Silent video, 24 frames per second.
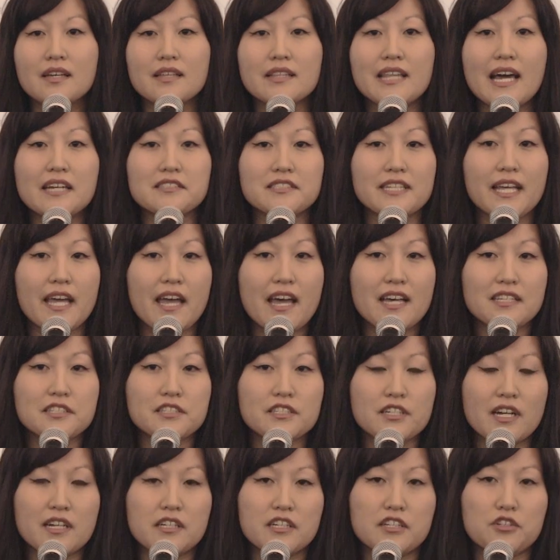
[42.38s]
That day had
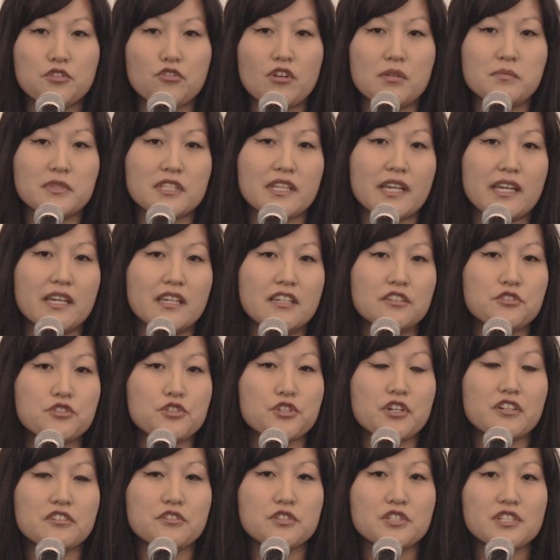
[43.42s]
started normally,
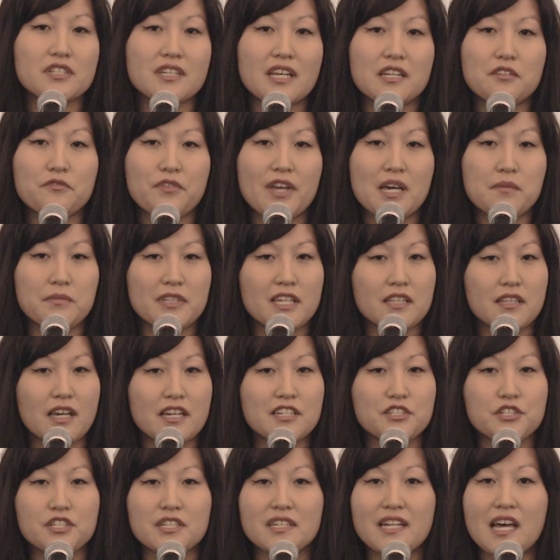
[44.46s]
church and family
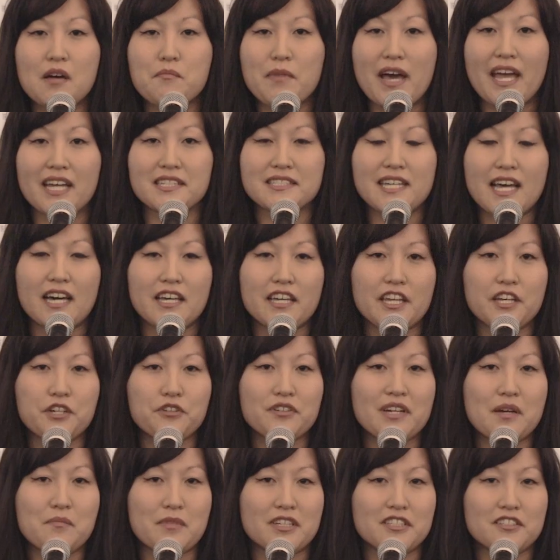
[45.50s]
luncheon at my Italian
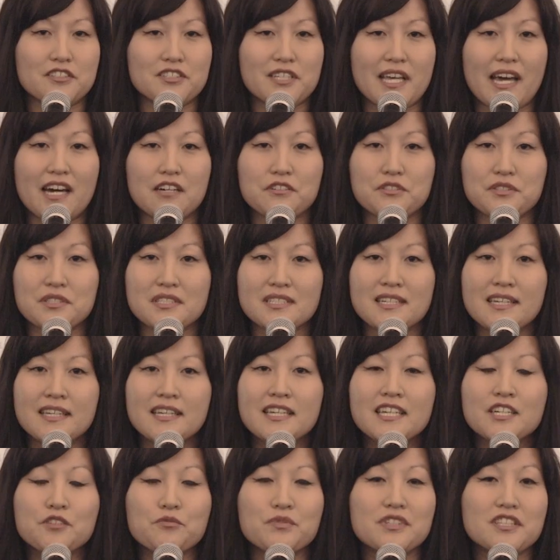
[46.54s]
grandmother's house,
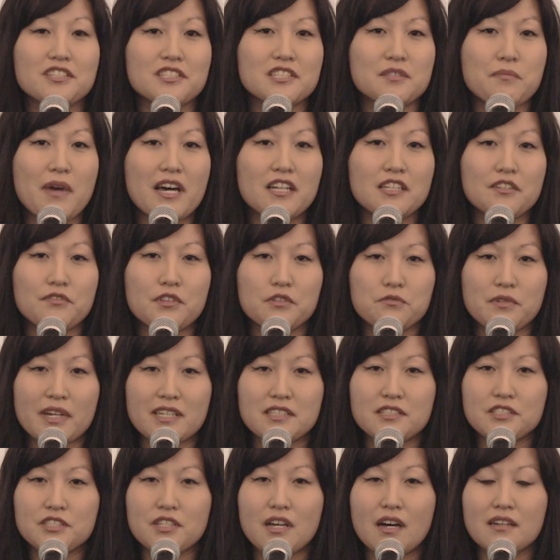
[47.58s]
with the smell of the
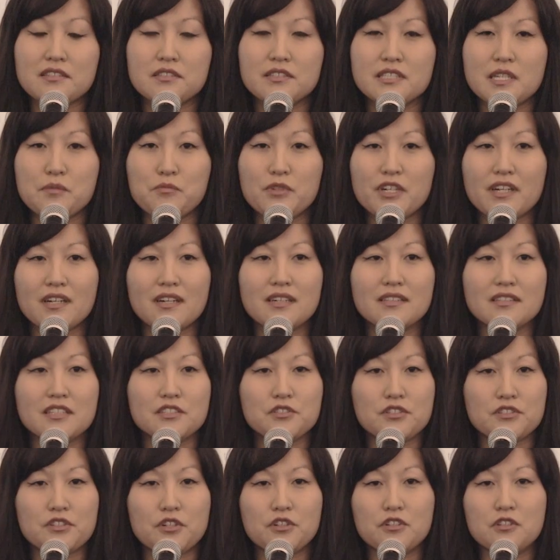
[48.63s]
red sauce simmering on the
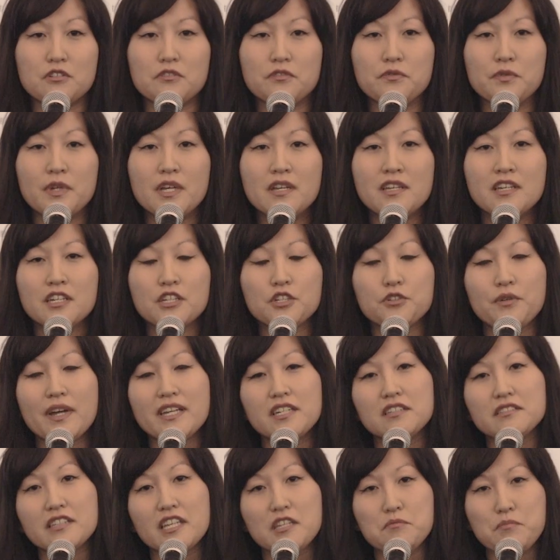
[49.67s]
stove,
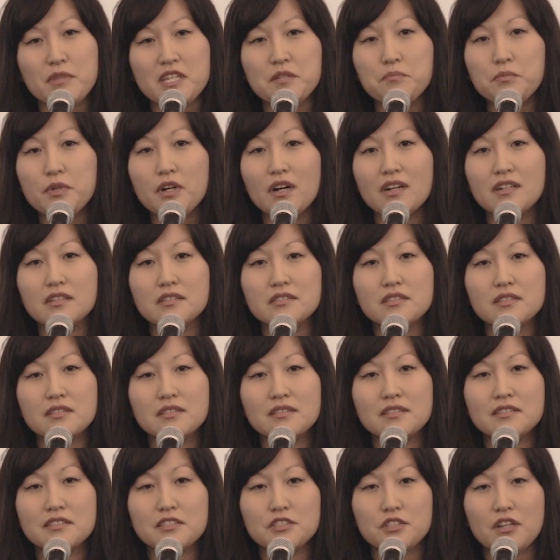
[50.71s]
cradling meatballs,
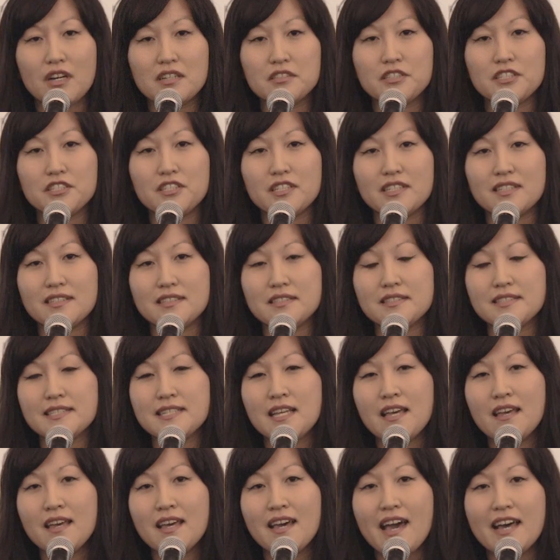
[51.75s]
sausages,
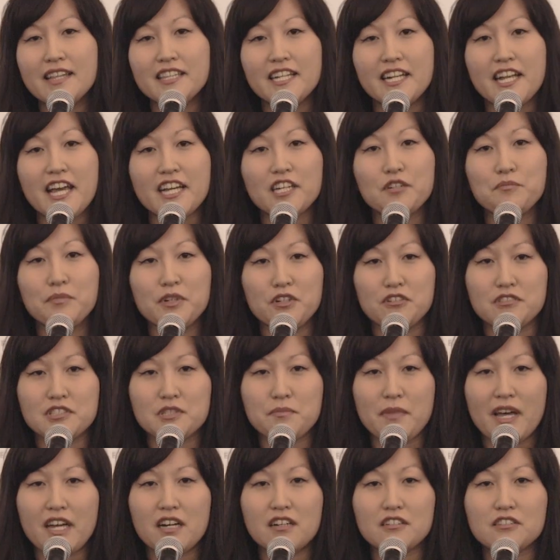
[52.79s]
and the neck bones
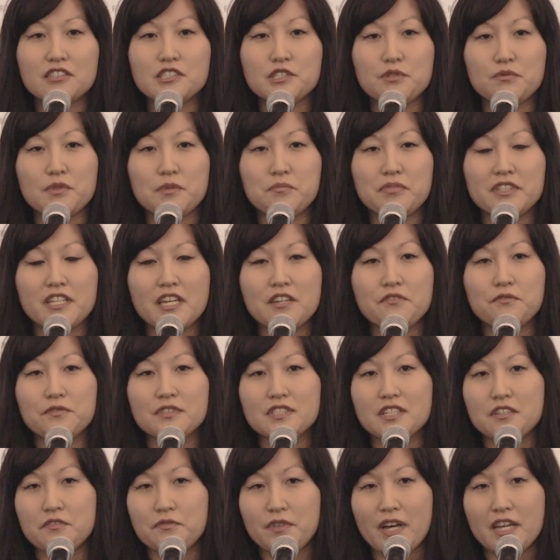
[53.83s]
my uncles would
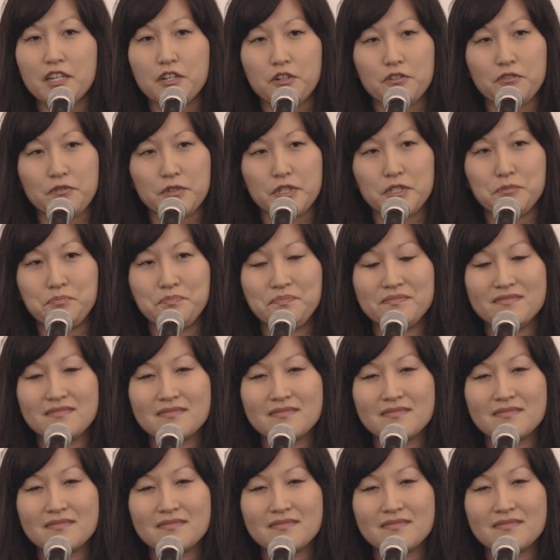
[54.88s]
playfully fight over.